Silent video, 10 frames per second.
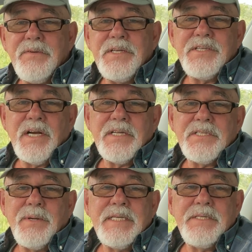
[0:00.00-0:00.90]
only charge
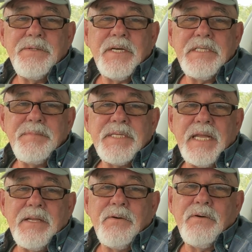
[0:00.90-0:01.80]
to 80 or
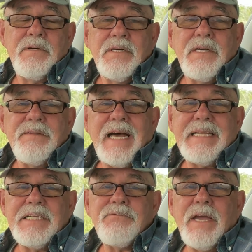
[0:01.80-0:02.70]
90%, or
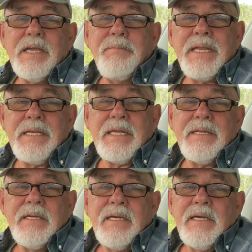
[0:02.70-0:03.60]
that is recommended.
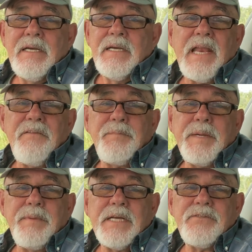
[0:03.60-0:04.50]

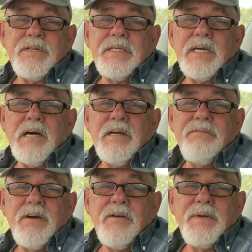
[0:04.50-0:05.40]
LFP batteries are
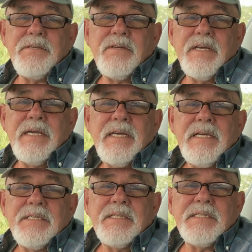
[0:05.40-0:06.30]
environmentally
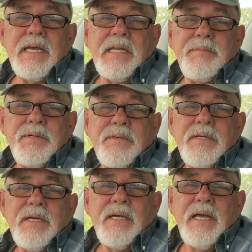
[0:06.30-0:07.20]
sustainable
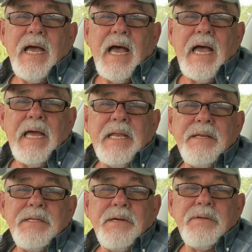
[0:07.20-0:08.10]

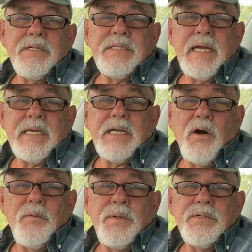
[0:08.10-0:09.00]
and don't contain
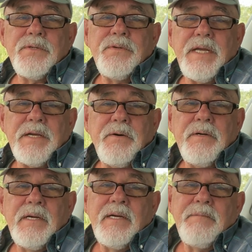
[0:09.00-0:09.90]
cobalt or nickel,
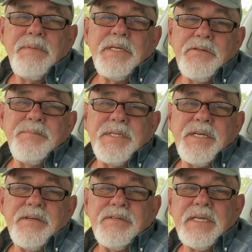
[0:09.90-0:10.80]
but use
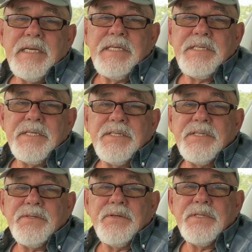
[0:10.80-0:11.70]
materials easier to
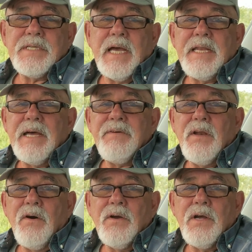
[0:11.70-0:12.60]
source and have a
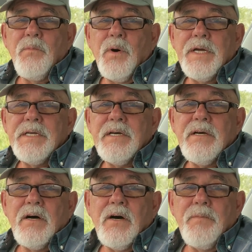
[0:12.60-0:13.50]
longer and wider
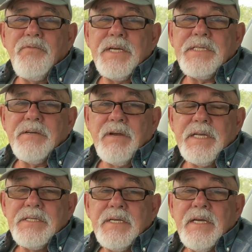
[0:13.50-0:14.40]
operating
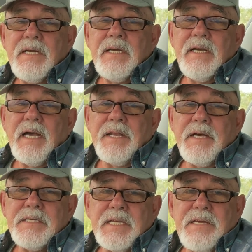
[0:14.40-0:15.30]
range and
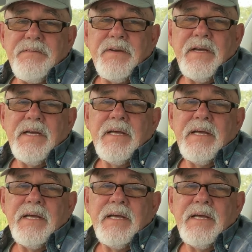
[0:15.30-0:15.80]
are safer,